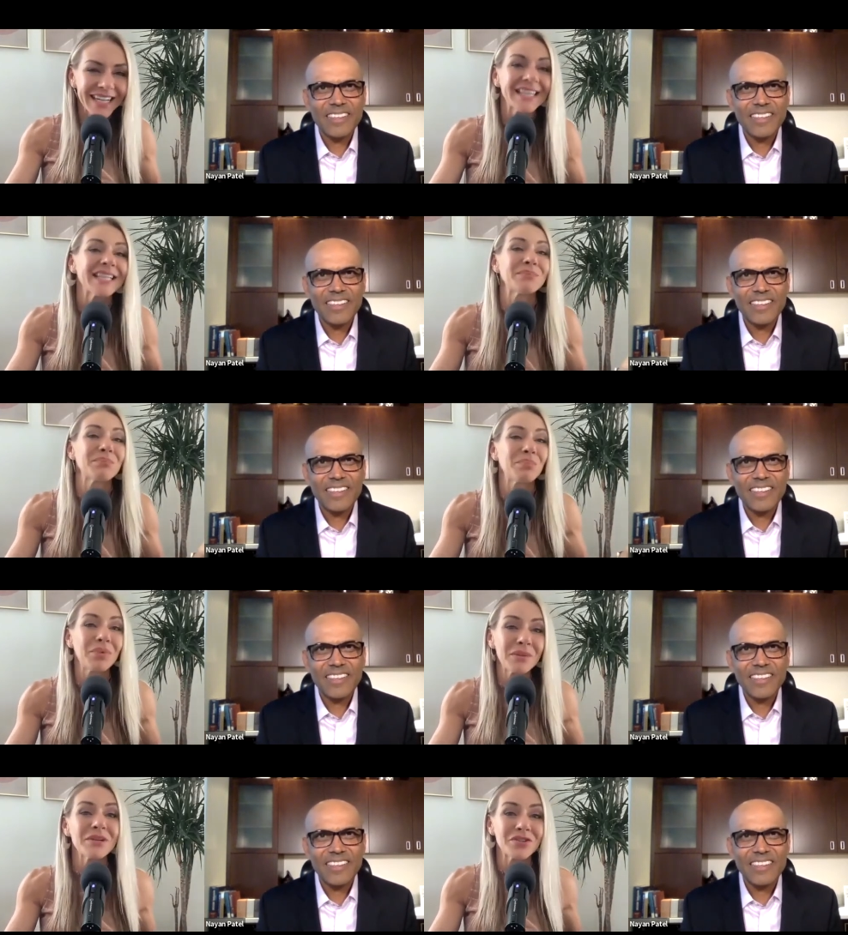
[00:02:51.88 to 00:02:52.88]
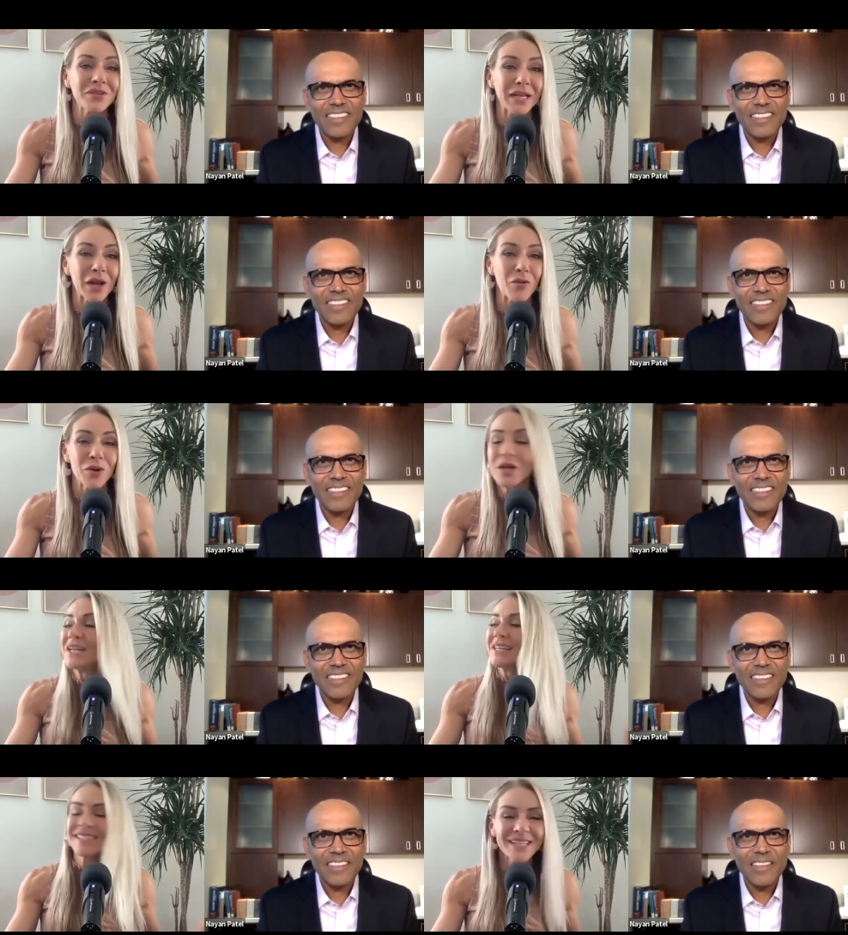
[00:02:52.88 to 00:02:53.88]
Speaker 1: And that's pretty much all they know.
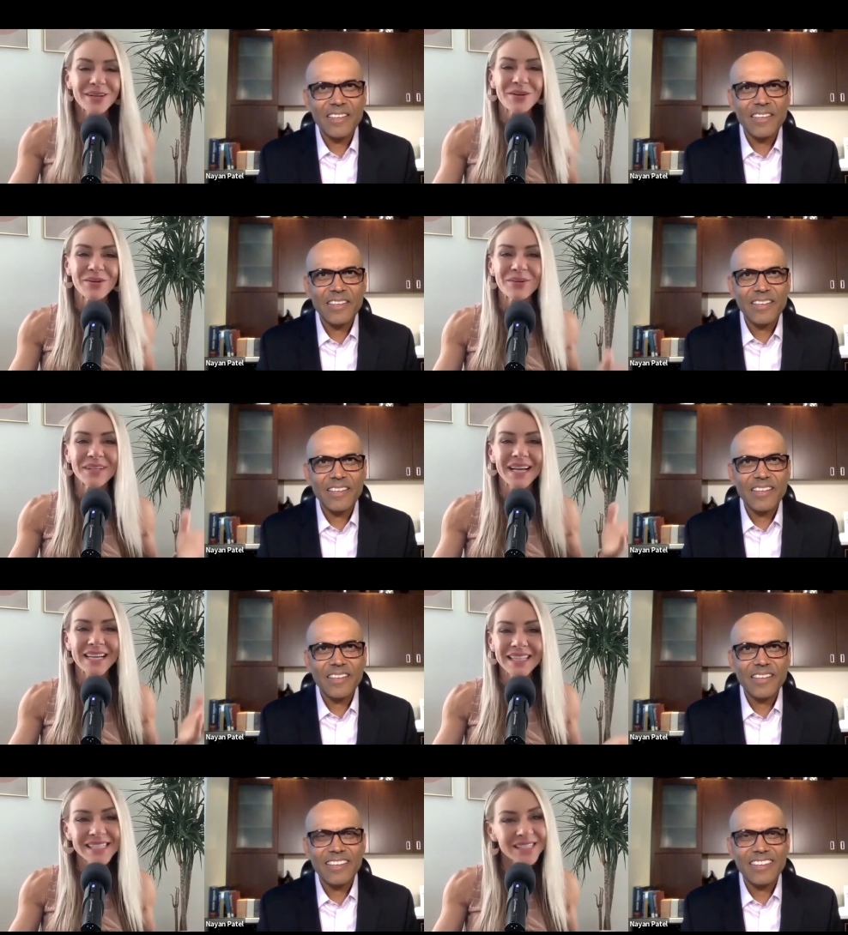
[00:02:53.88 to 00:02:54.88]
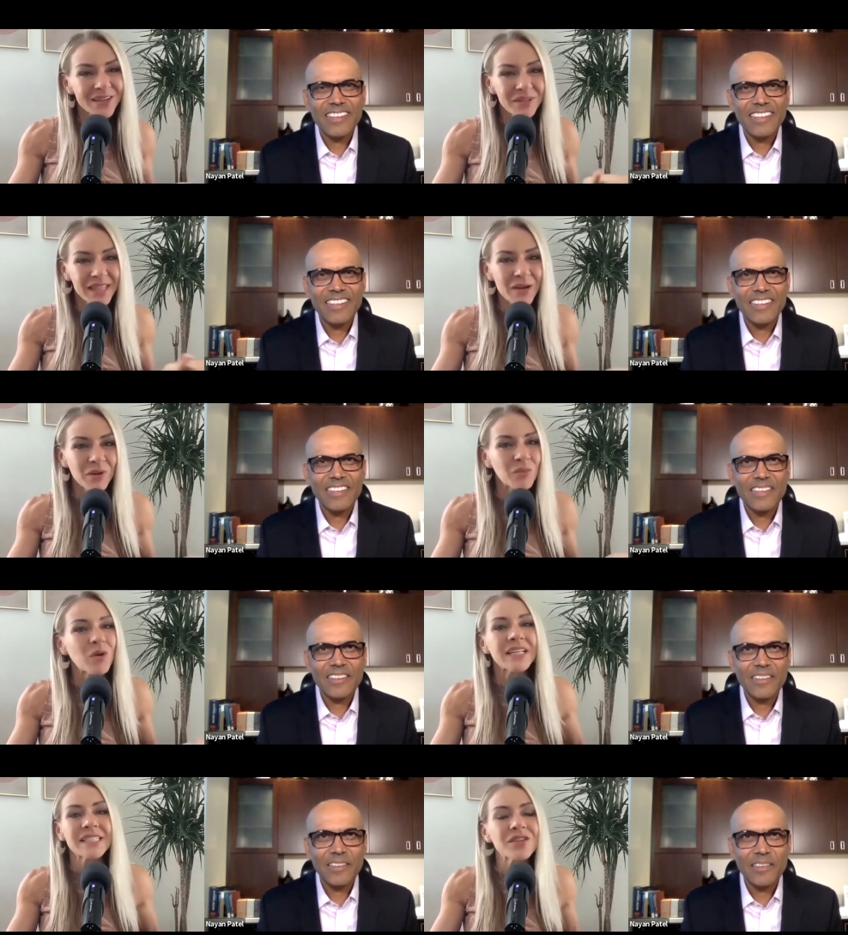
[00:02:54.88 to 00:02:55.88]
So uh, let's start with that one.
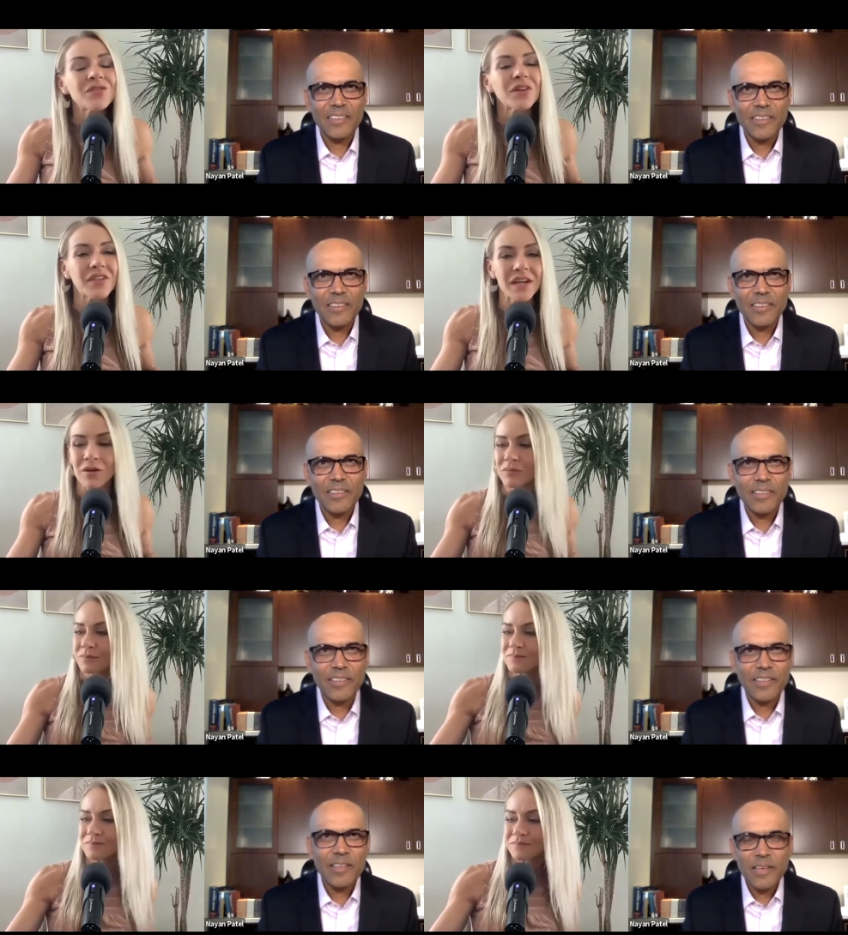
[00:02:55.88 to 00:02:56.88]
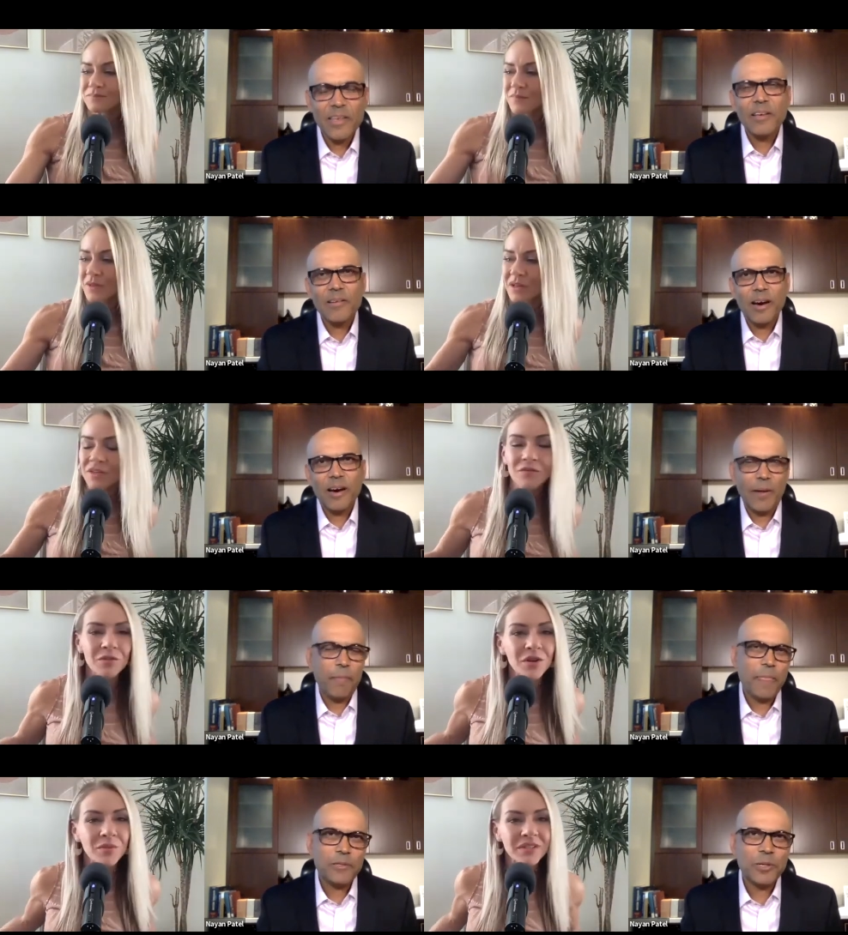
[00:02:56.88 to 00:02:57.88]
What is glutathione
Speaker 2: and
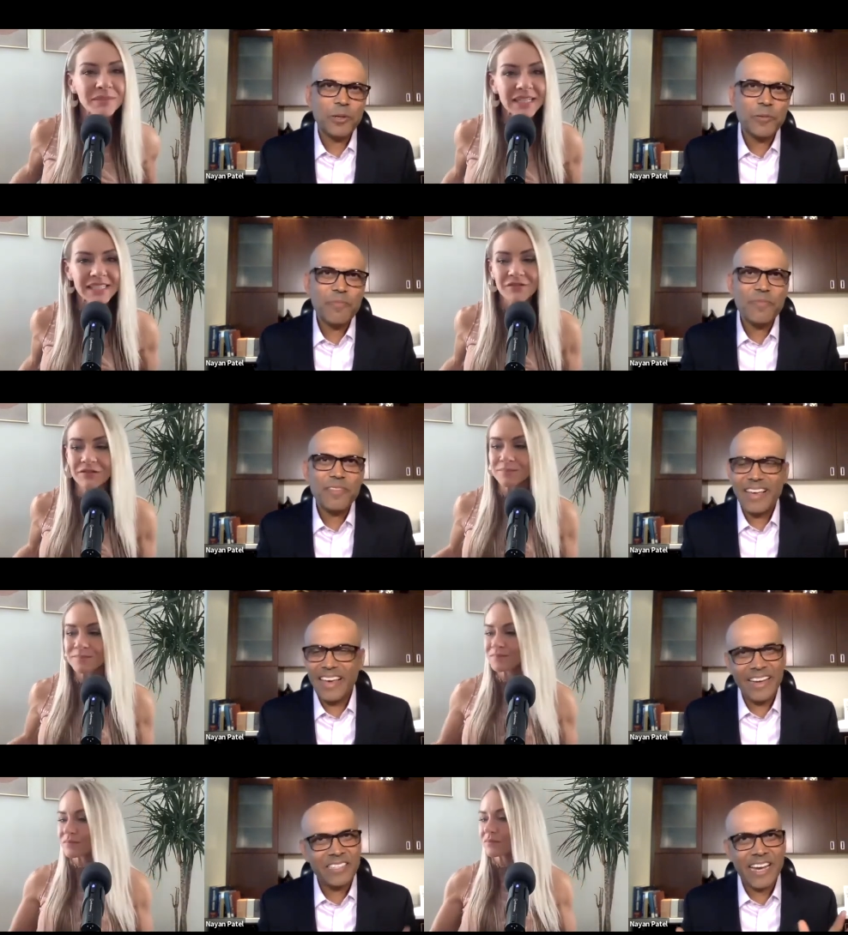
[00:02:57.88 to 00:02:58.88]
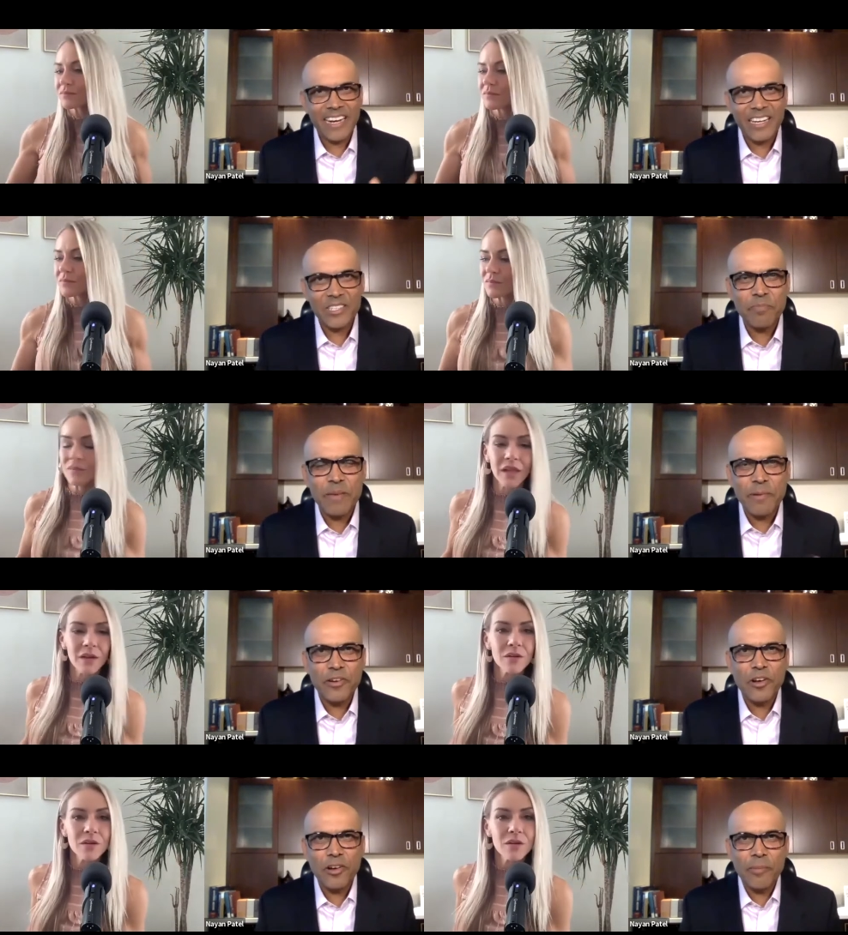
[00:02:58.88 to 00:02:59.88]
from your perspective? So- Exactly. So people
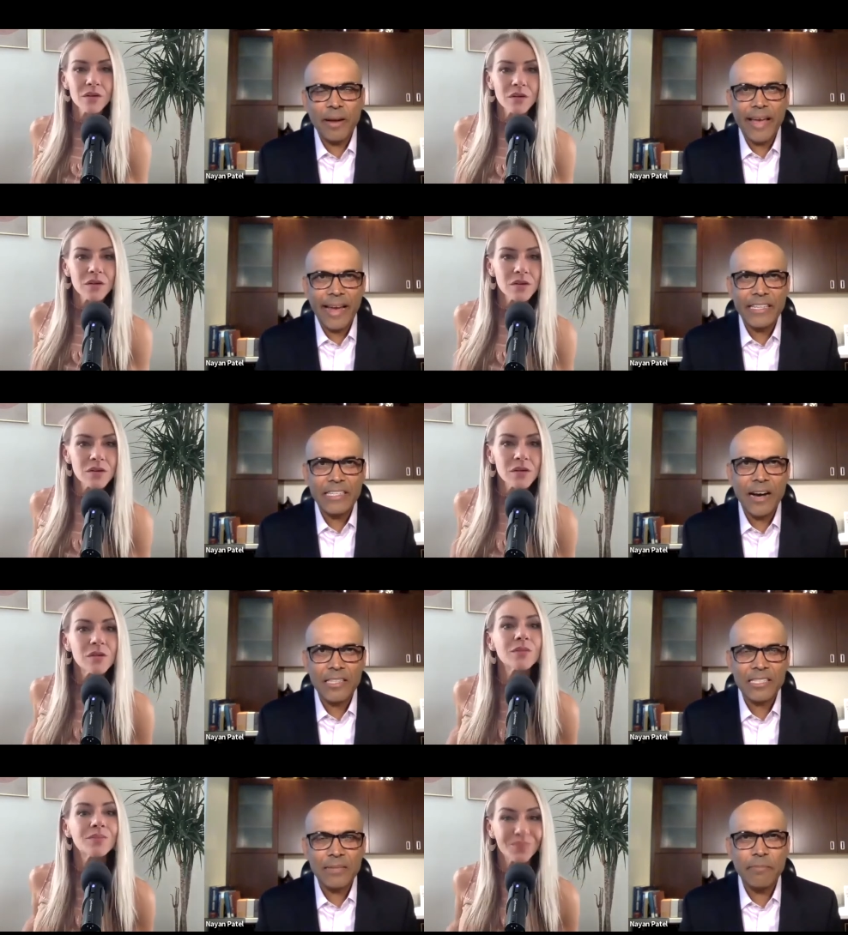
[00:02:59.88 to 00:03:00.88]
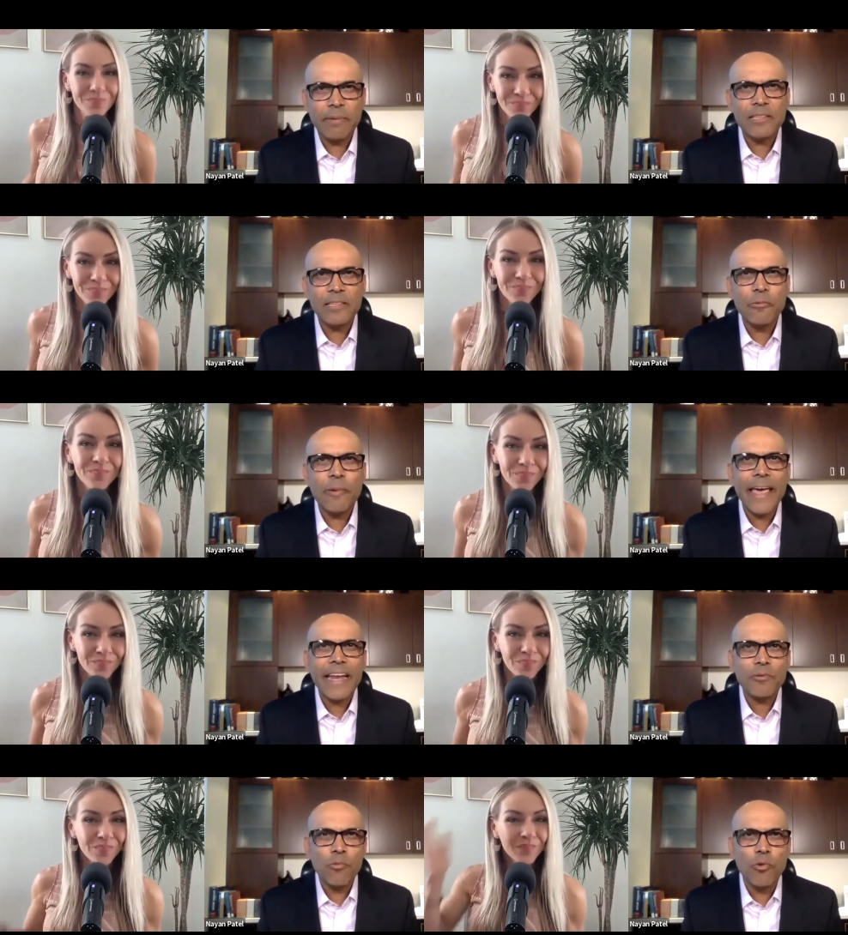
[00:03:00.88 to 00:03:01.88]
know about antioxidant, but the way
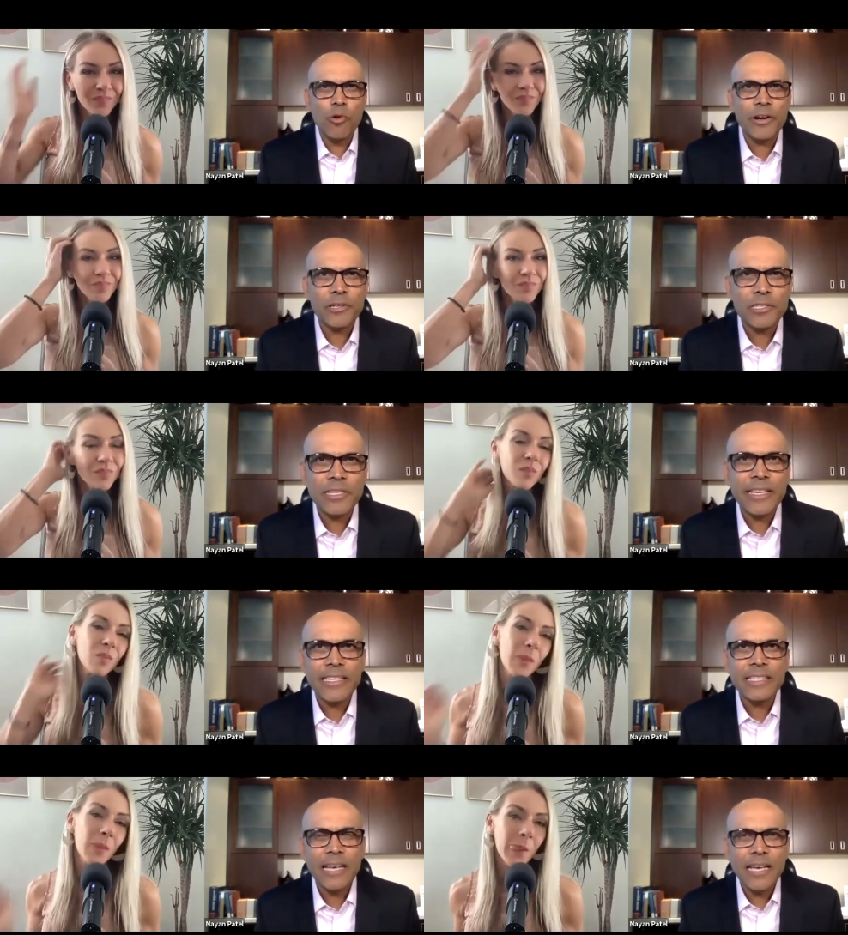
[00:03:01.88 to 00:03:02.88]
it works is